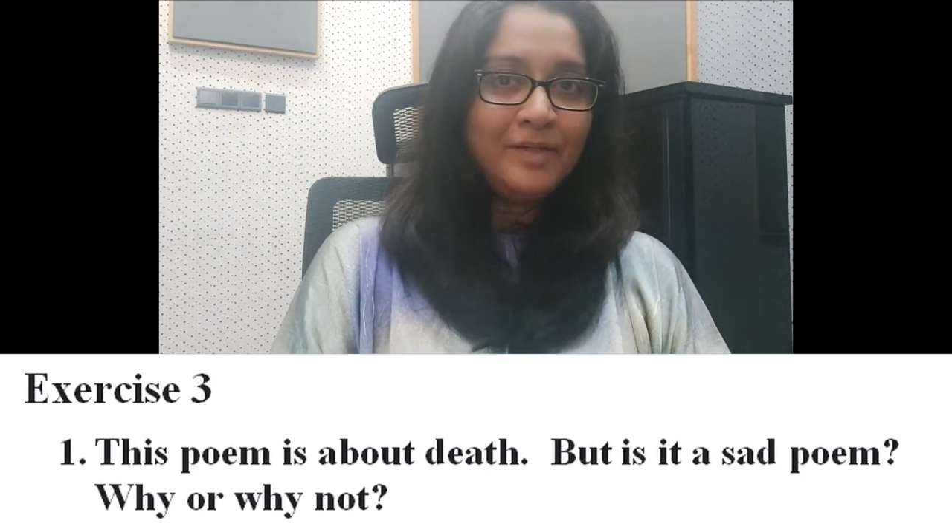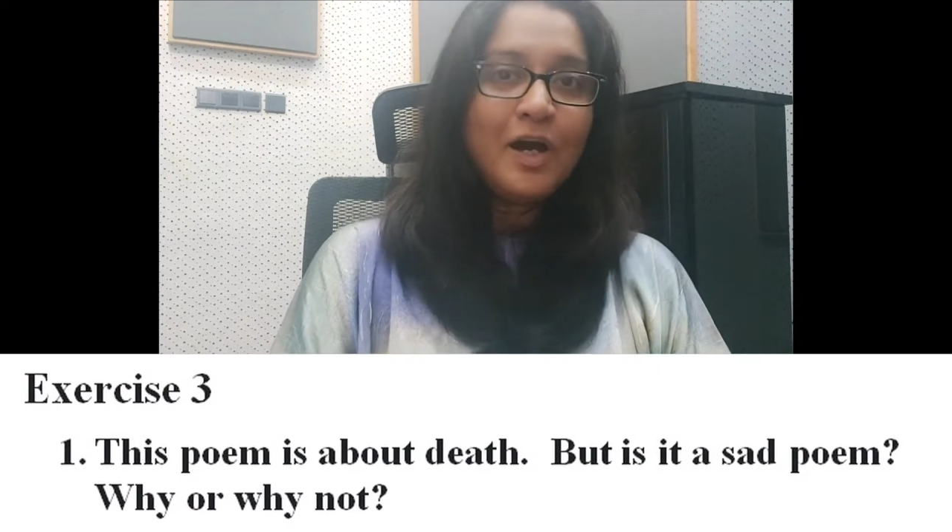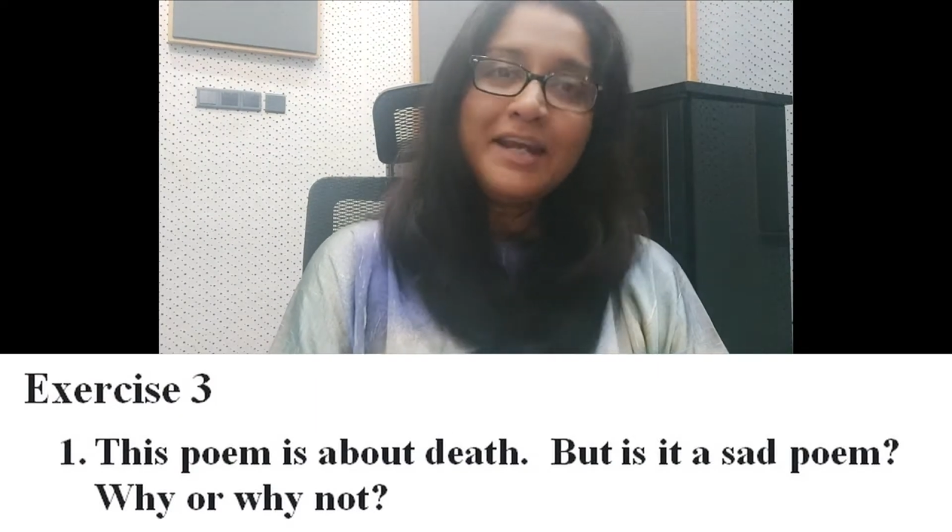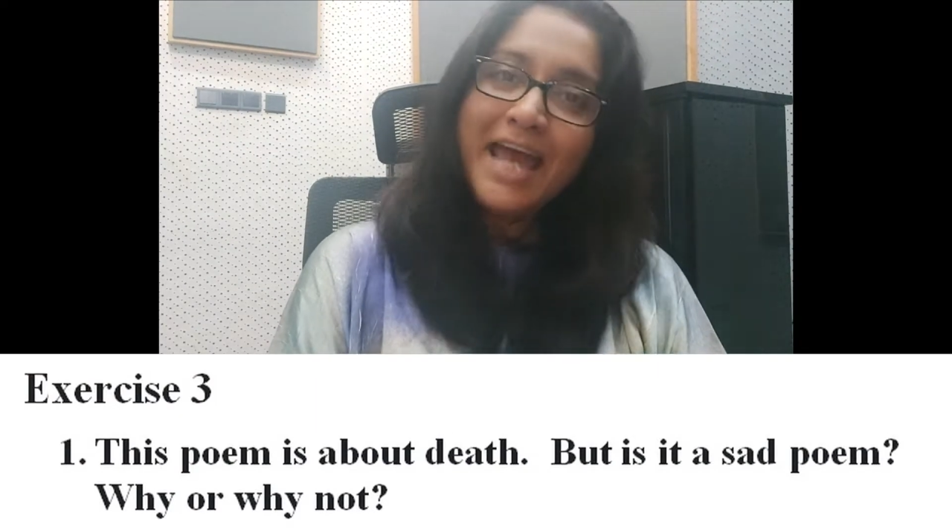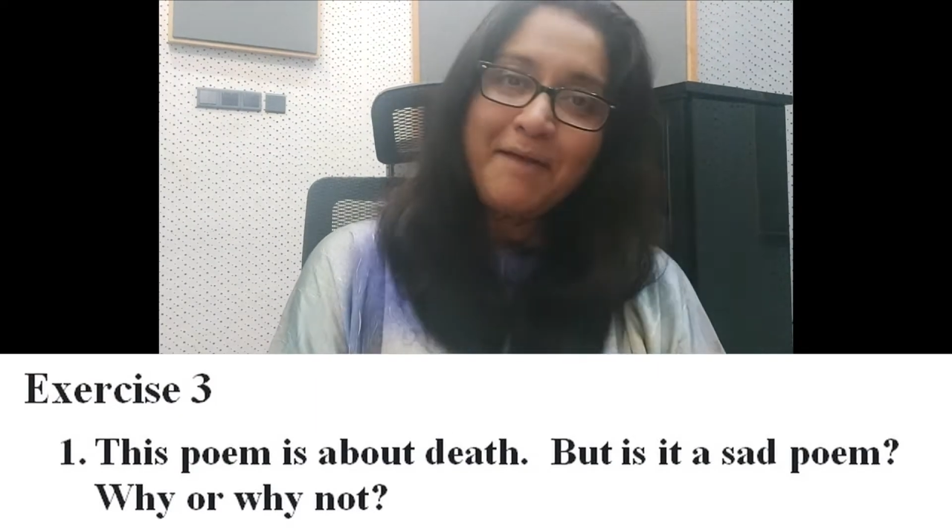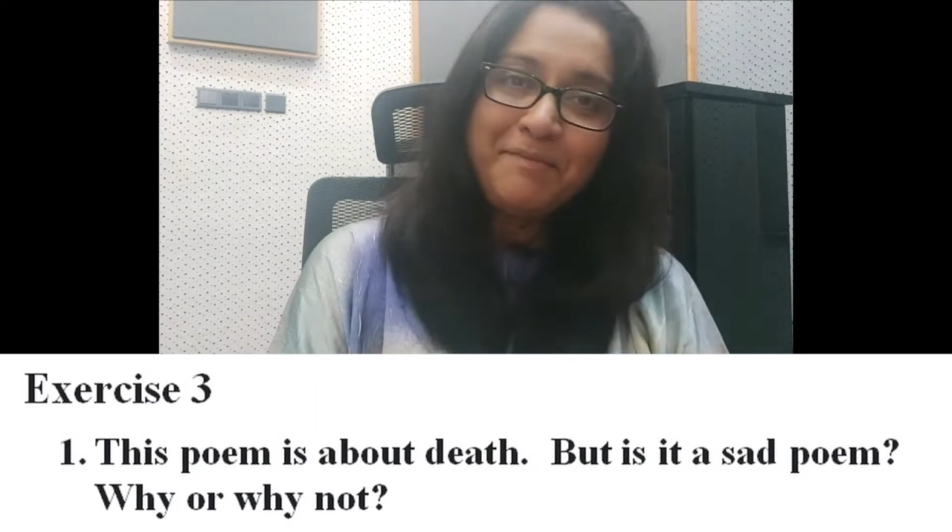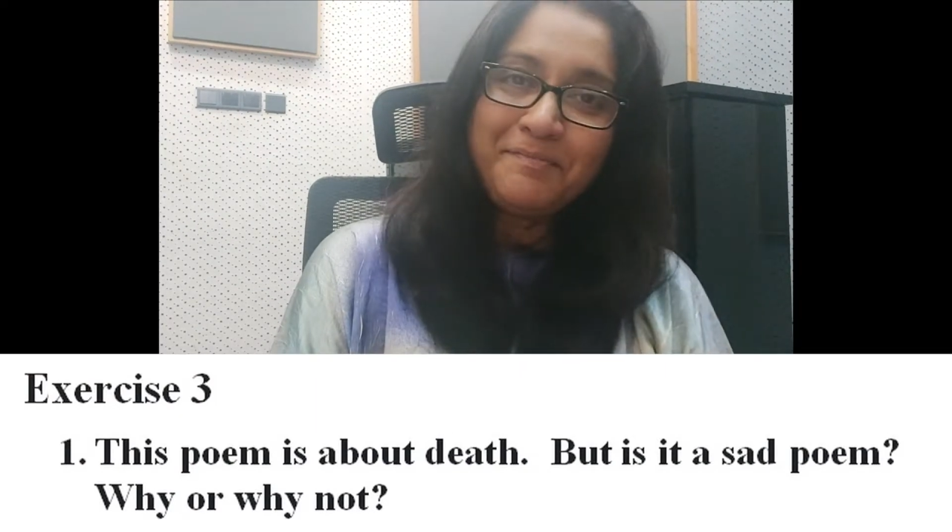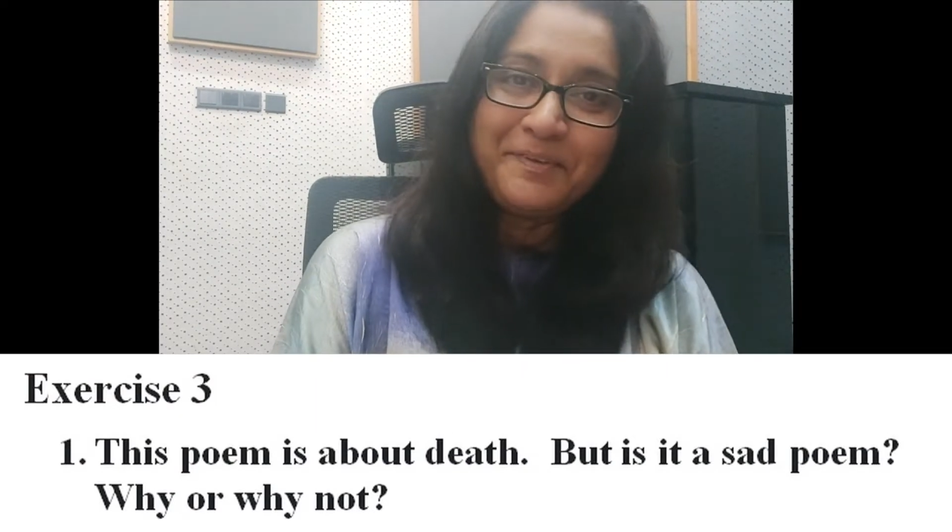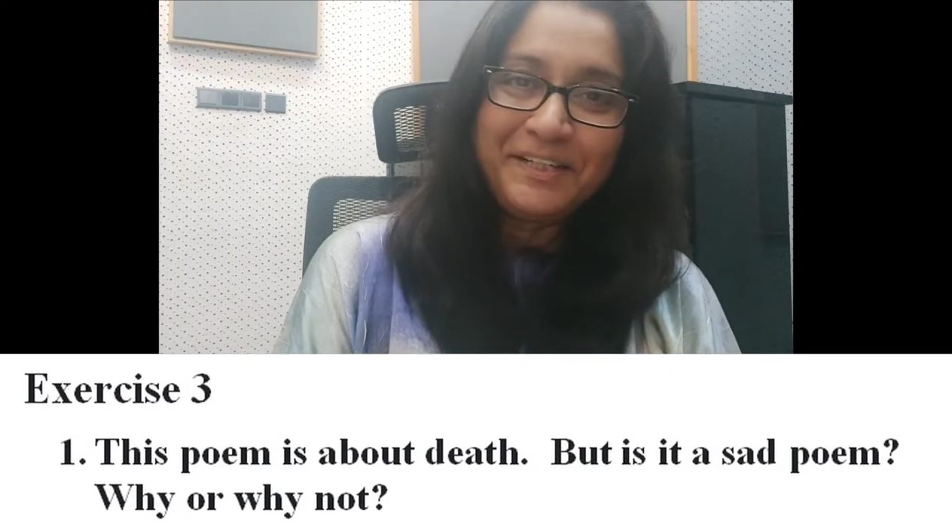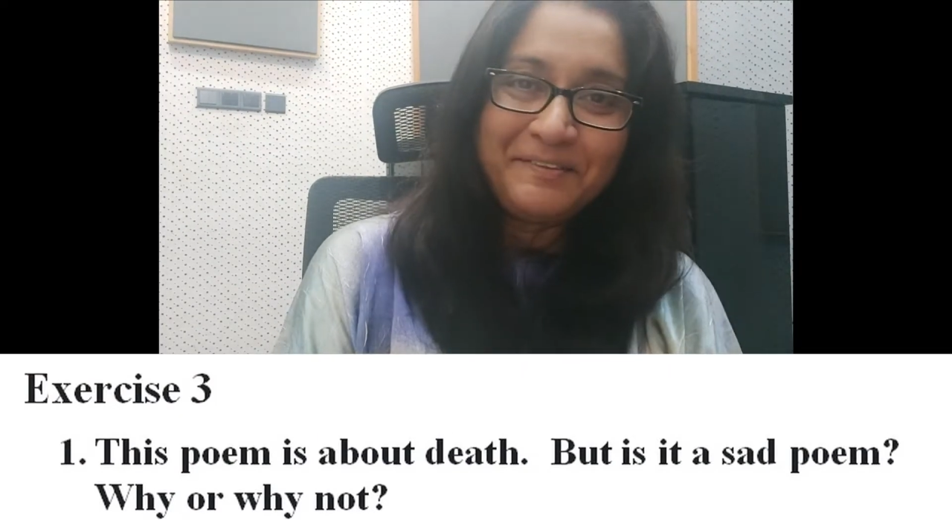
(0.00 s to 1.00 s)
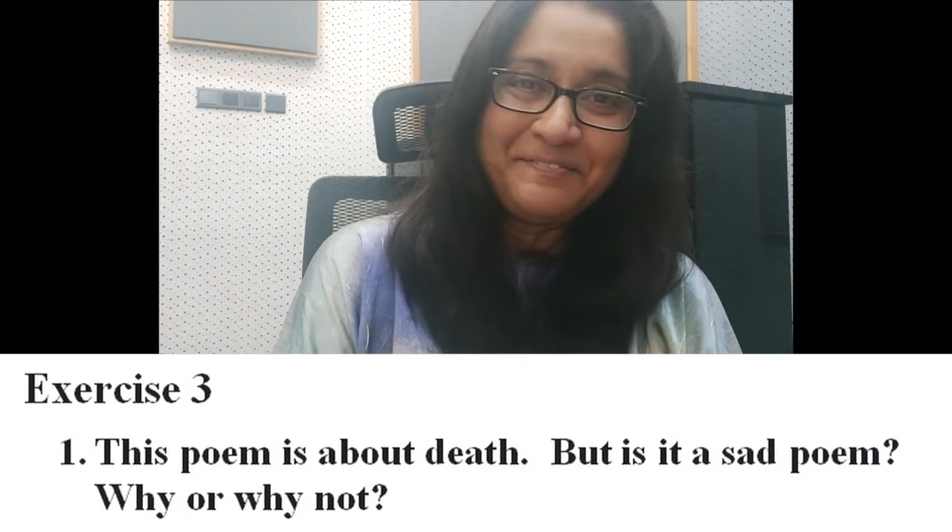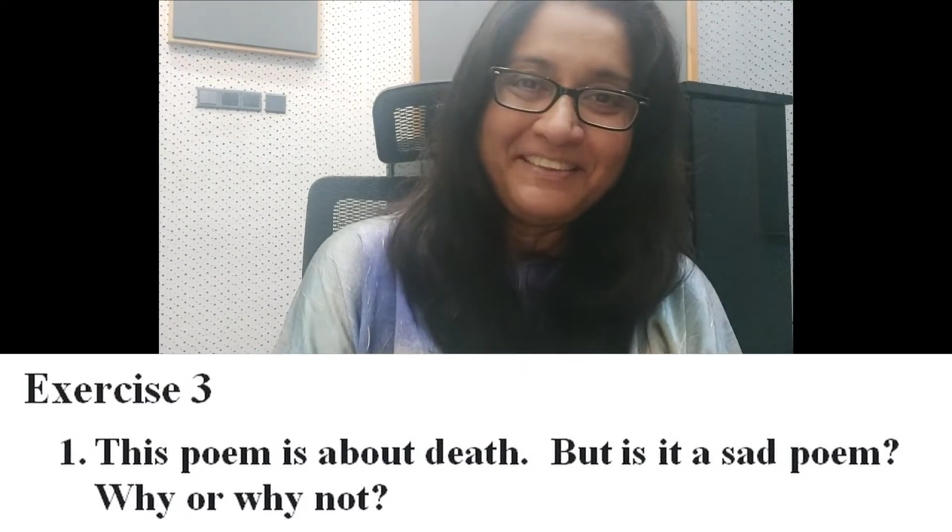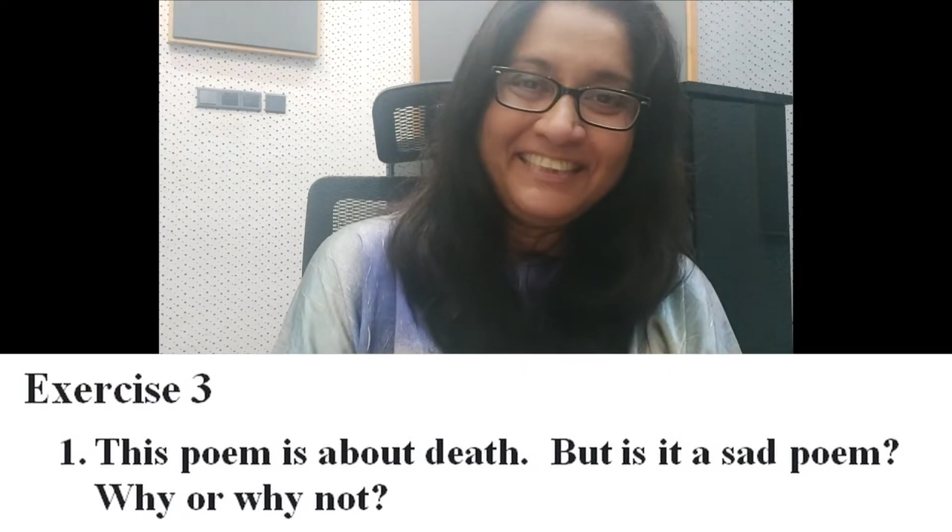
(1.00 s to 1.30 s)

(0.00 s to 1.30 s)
or a happy poem?